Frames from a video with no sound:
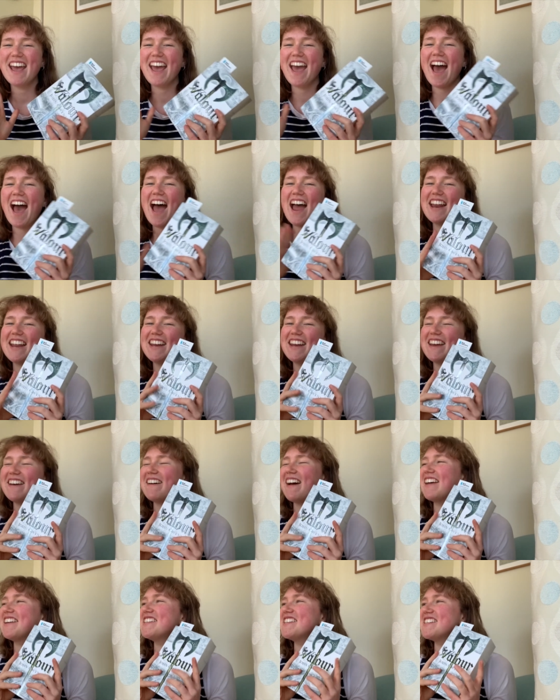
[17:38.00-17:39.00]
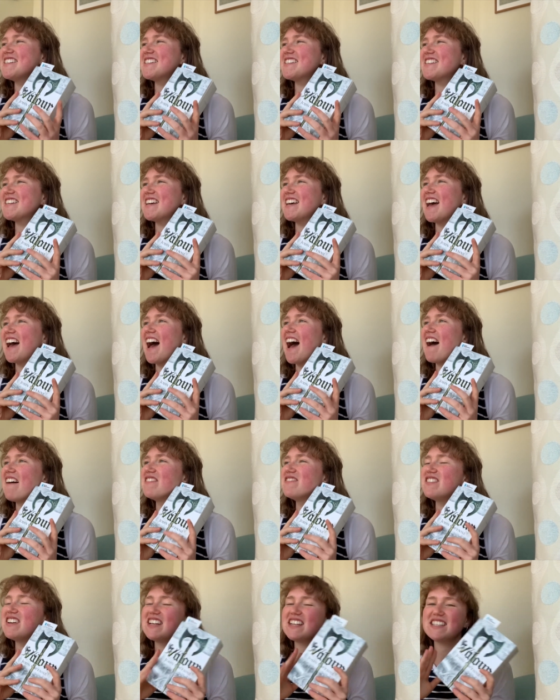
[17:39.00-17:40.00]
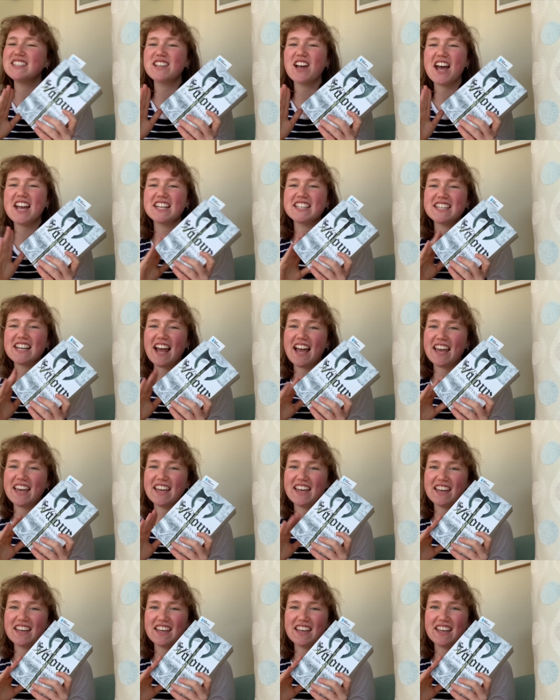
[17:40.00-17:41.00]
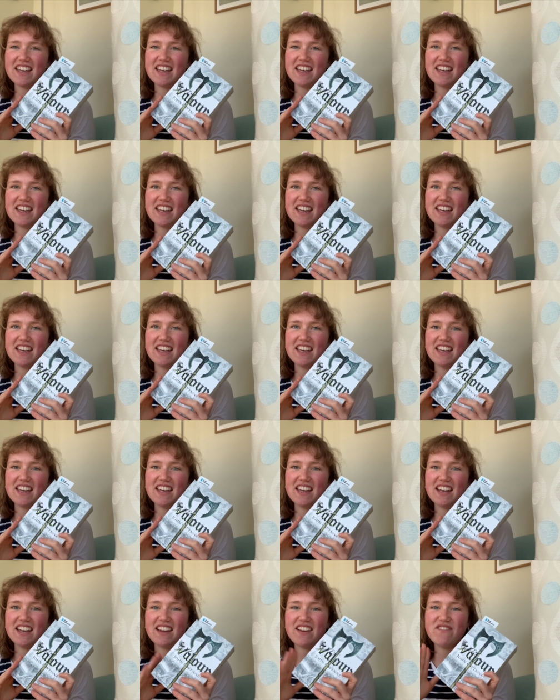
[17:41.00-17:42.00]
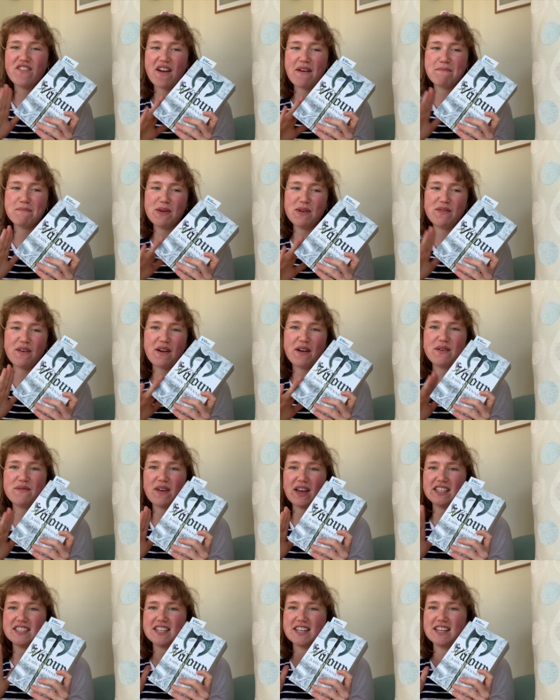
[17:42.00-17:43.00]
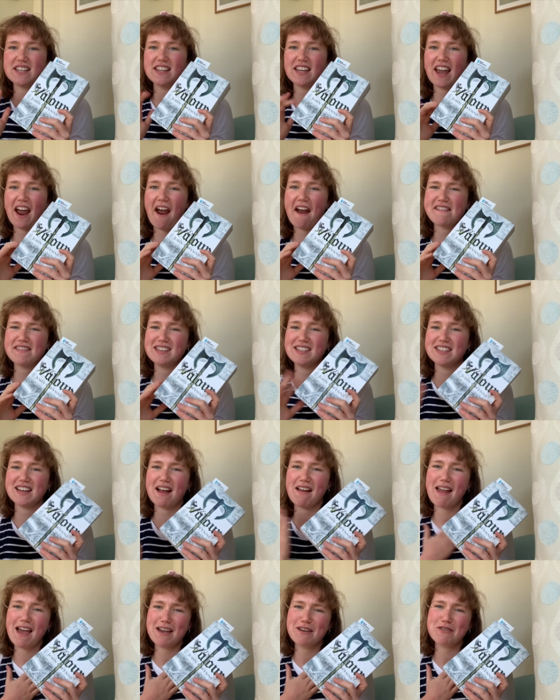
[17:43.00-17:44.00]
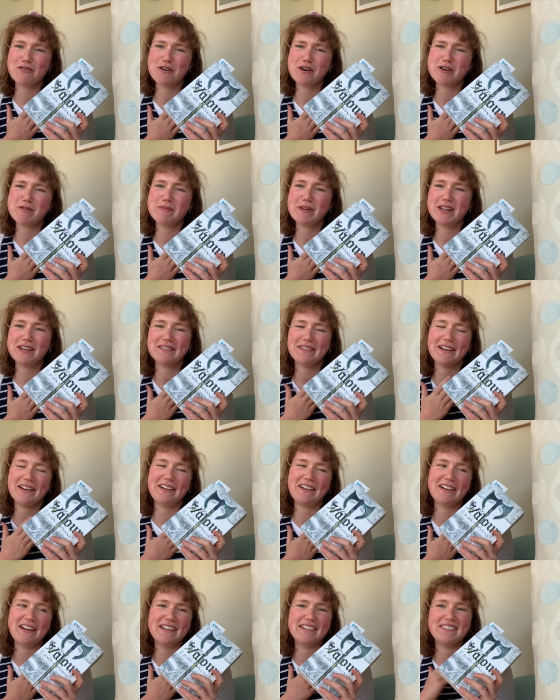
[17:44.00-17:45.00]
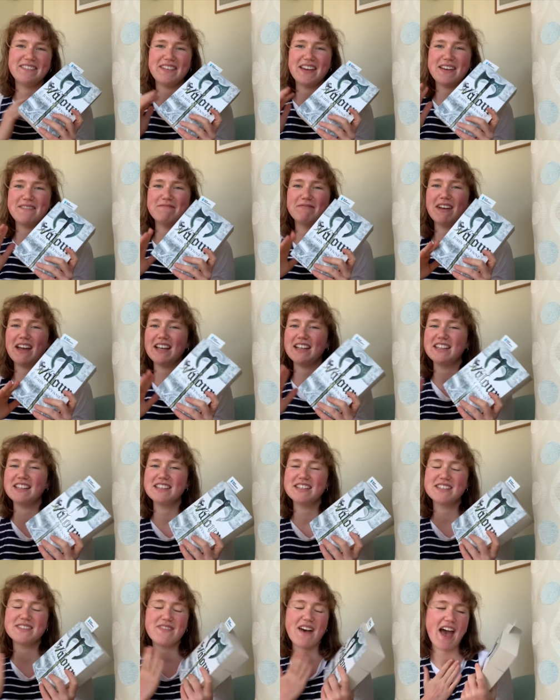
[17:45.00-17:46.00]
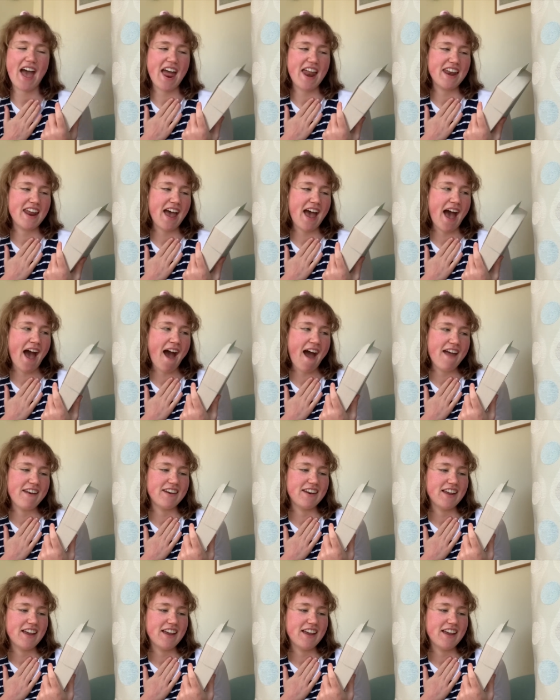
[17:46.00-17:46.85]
I don't know, I'm really starting to like be very invested in the characters now, like Corbin, oh, I love him, and Sven, and